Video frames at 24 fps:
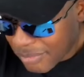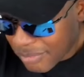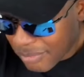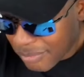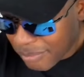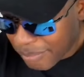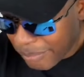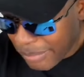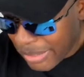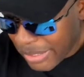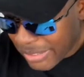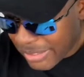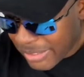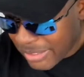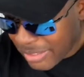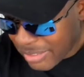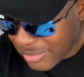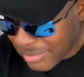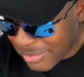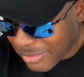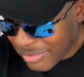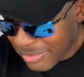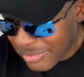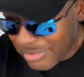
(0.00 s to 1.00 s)
Mike
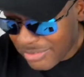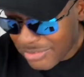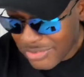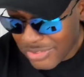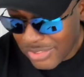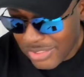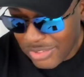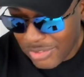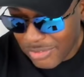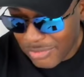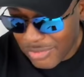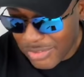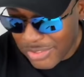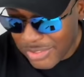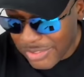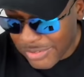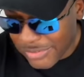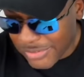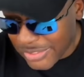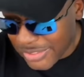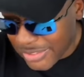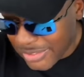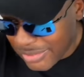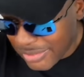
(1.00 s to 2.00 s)
Ellie, this ain't no
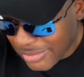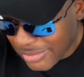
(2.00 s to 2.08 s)
theory.